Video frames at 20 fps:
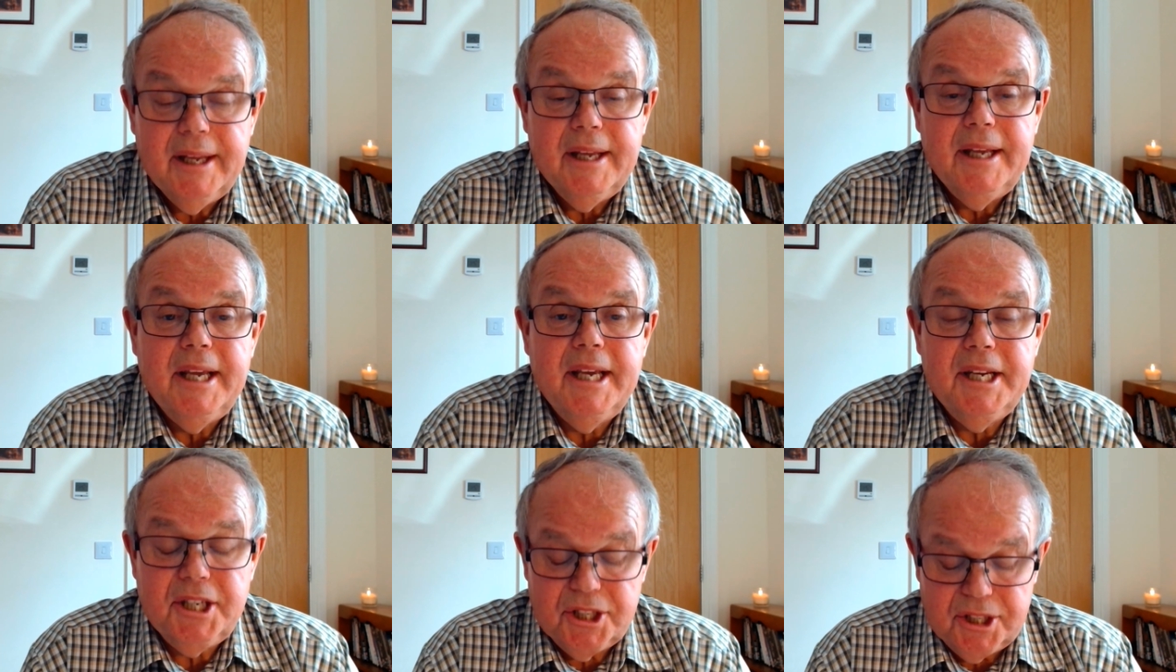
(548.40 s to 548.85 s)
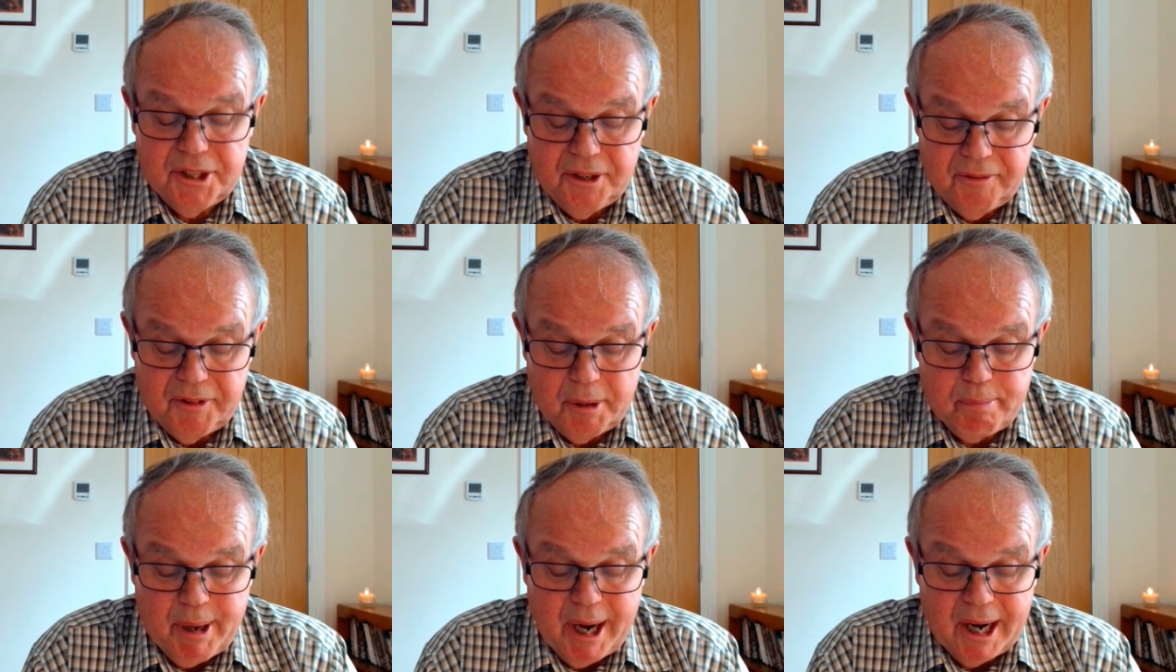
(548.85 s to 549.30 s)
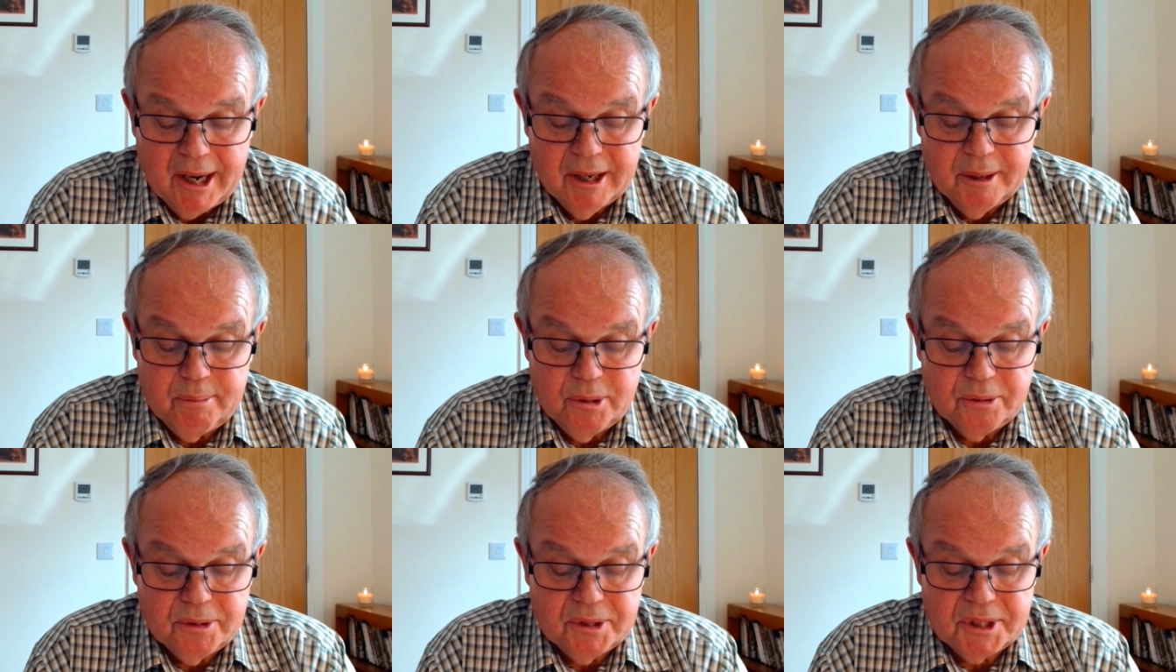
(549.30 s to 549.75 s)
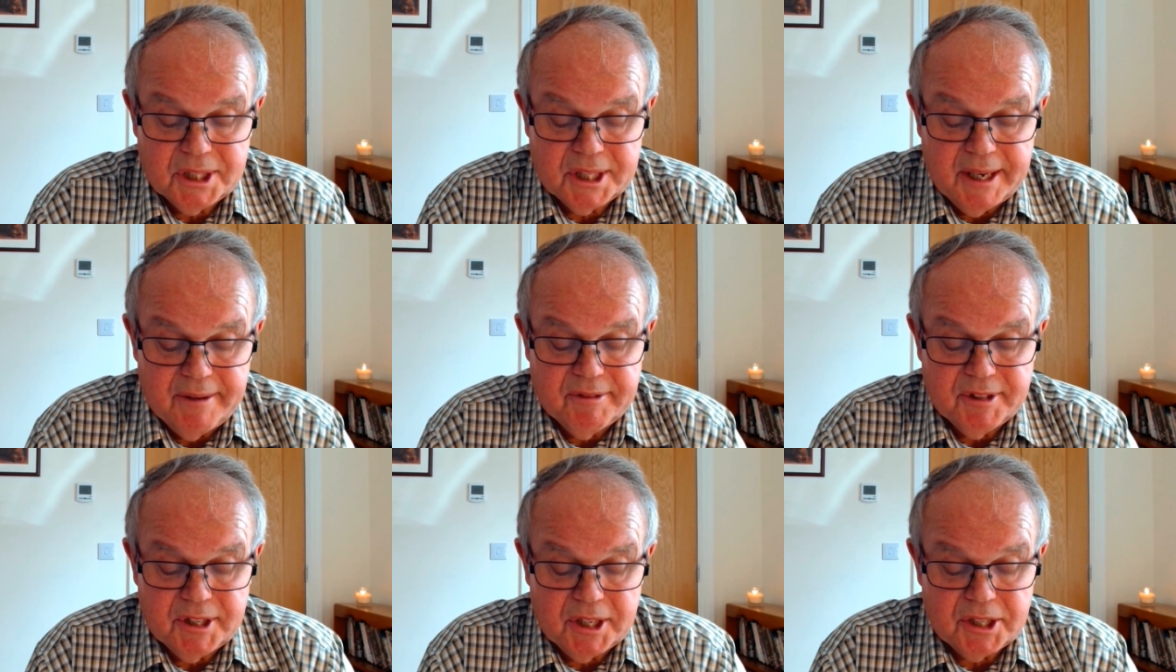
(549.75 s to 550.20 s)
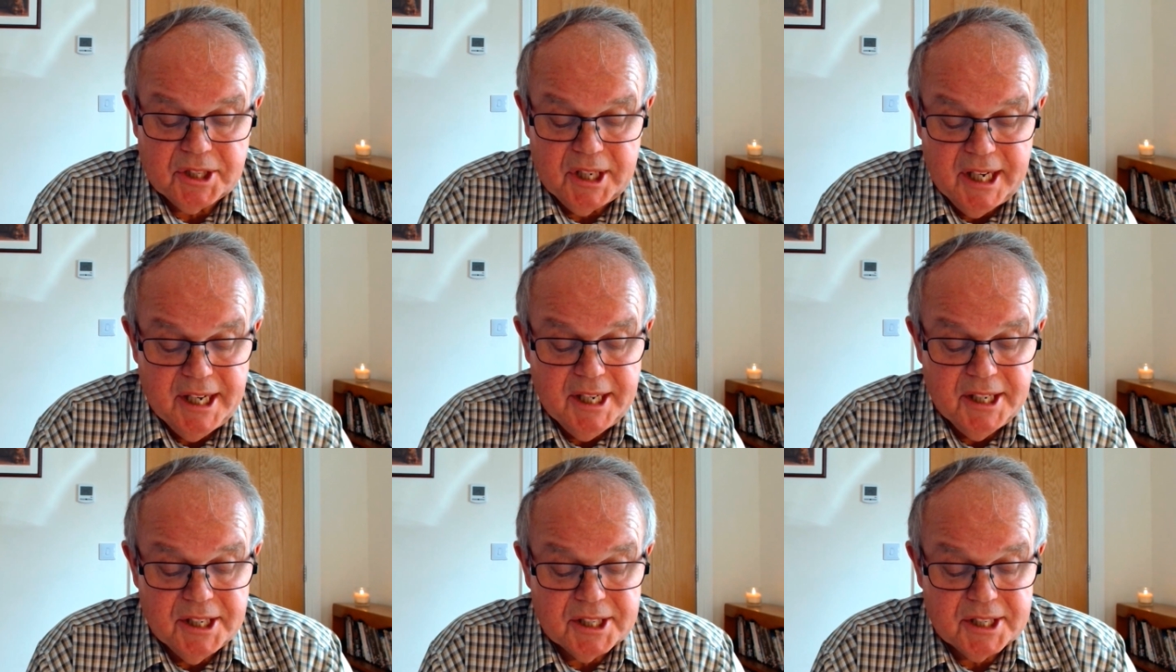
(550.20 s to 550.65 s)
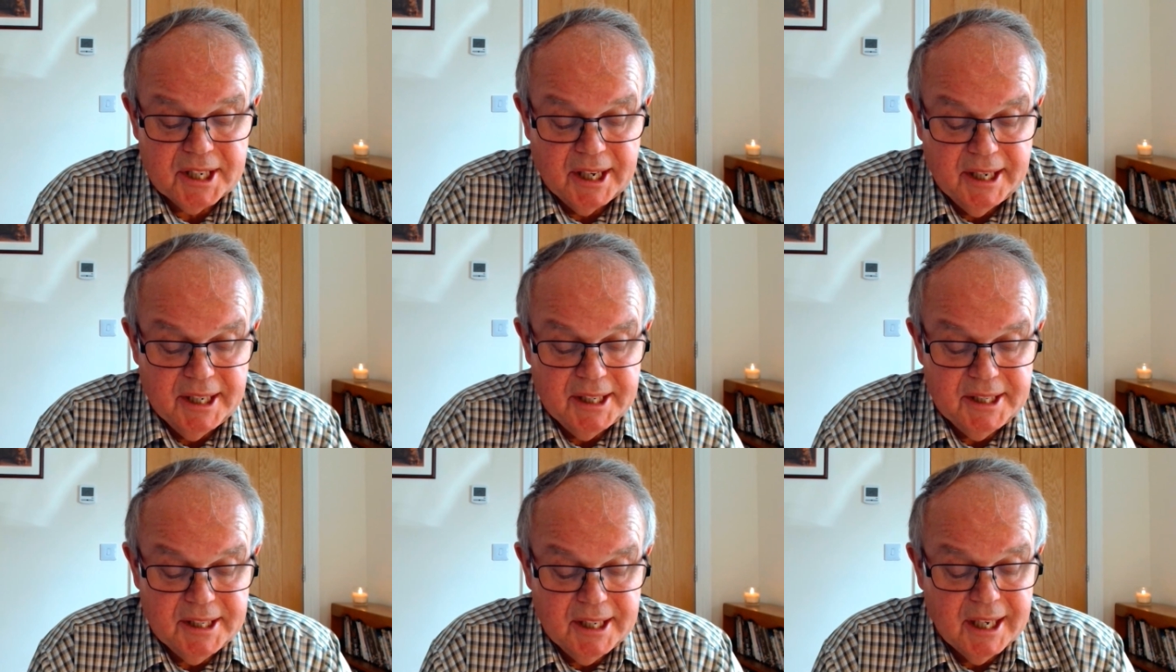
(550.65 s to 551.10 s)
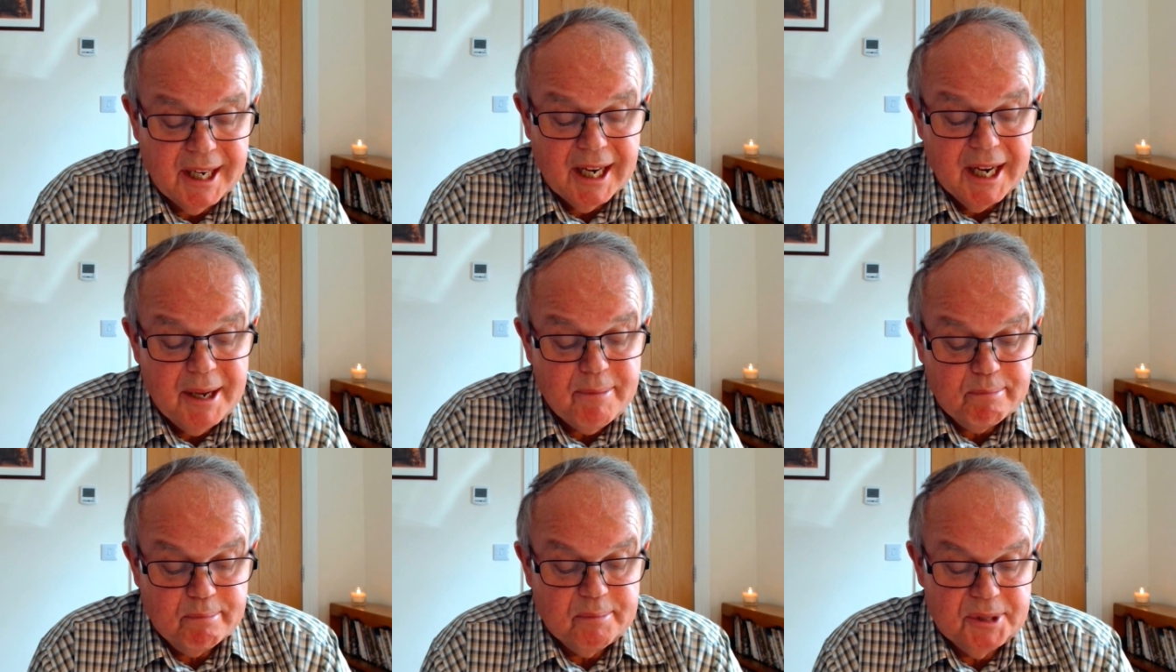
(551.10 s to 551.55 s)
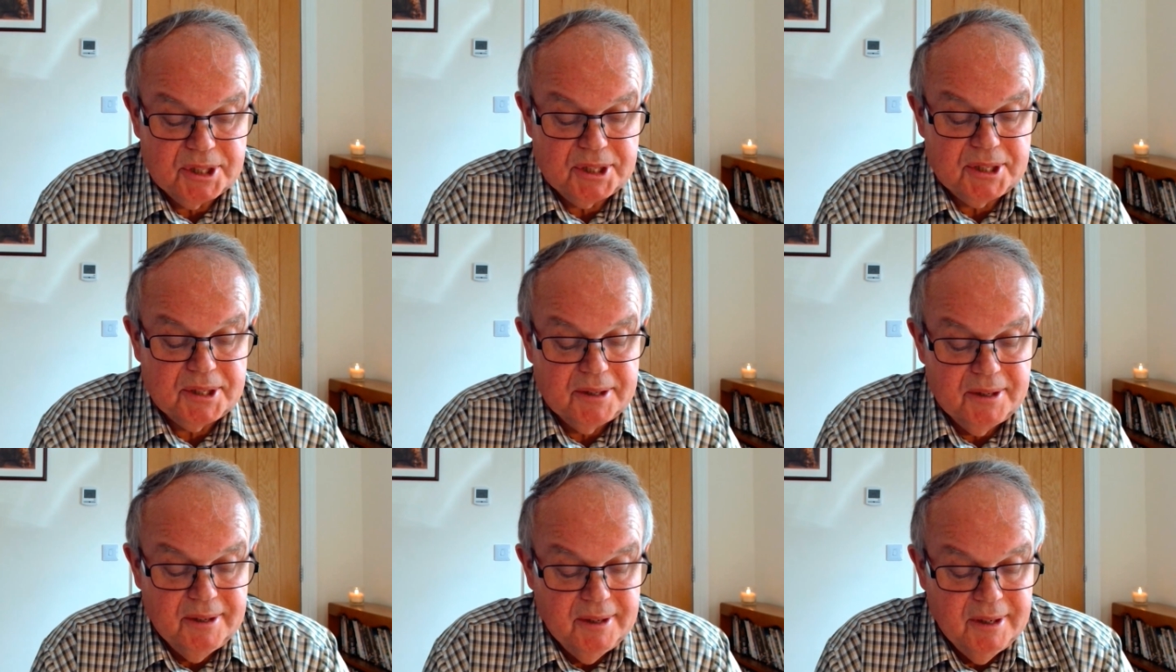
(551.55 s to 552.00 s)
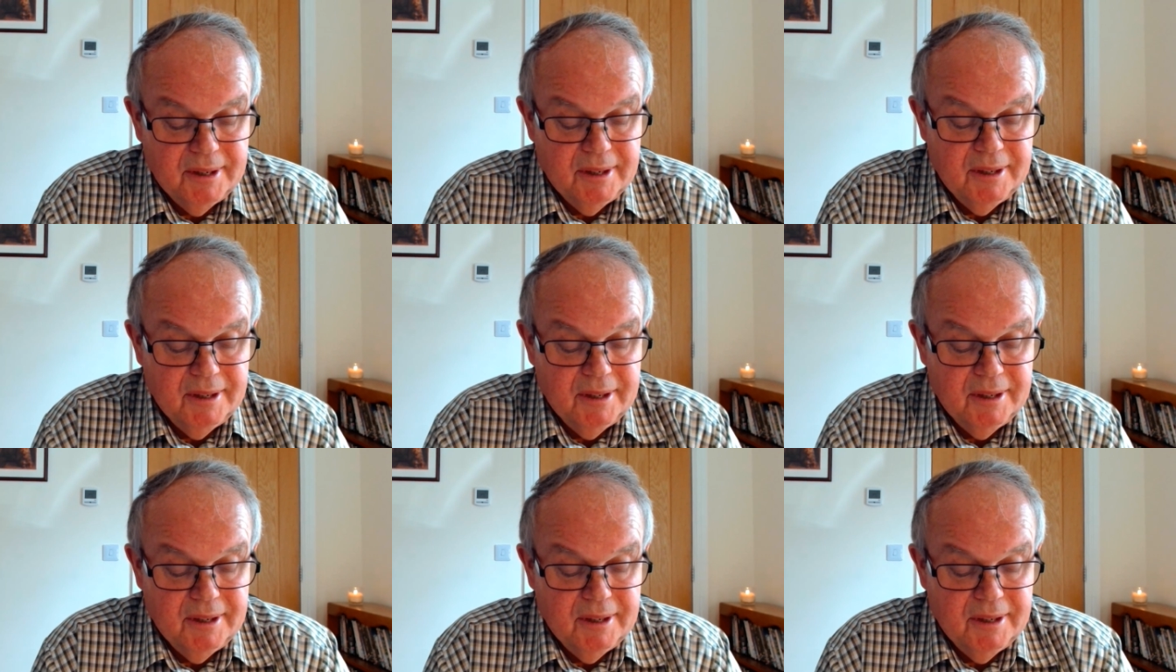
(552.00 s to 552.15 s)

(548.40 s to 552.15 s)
Each of the parables gives us an insight, a glimpse